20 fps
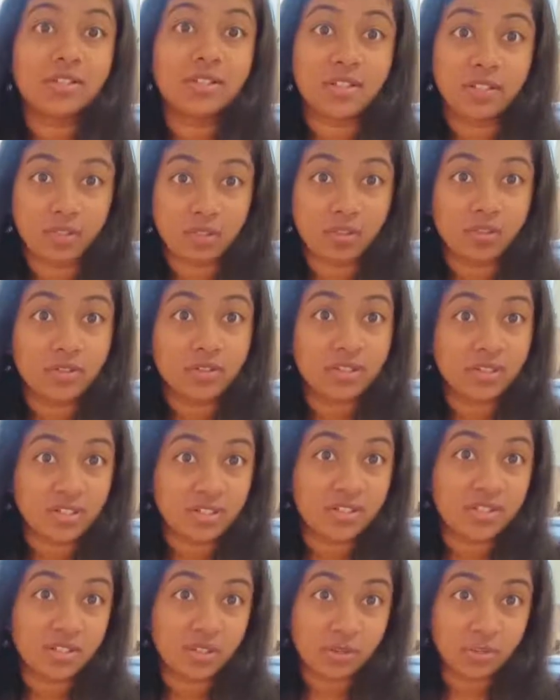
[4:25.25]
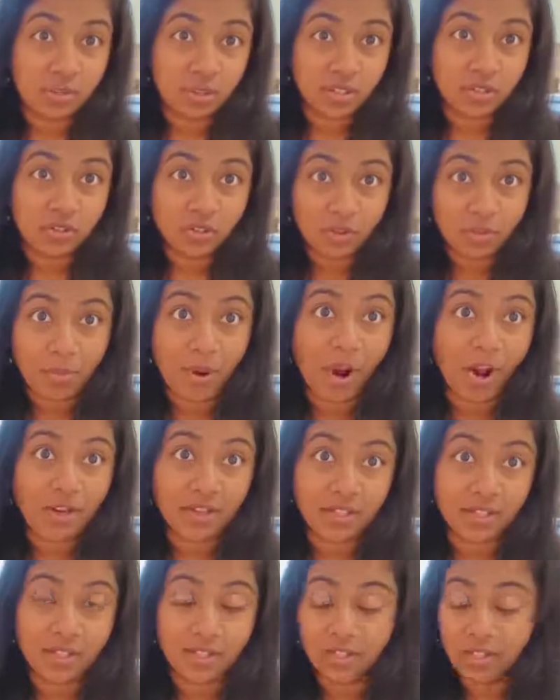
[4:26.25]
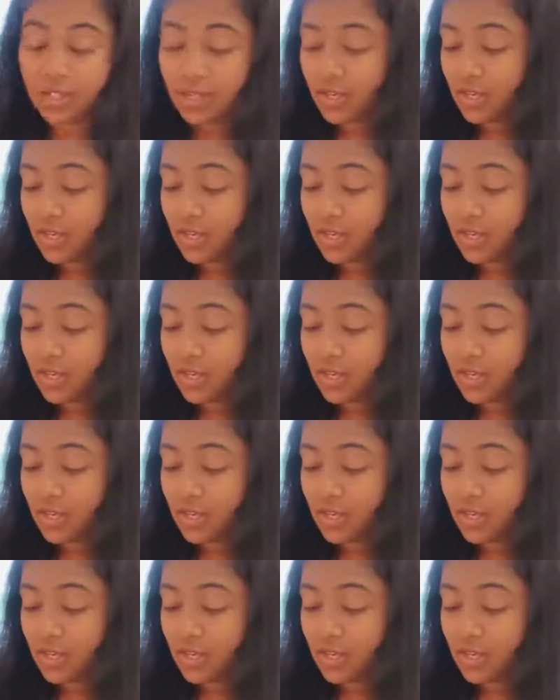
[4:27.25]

single system in your body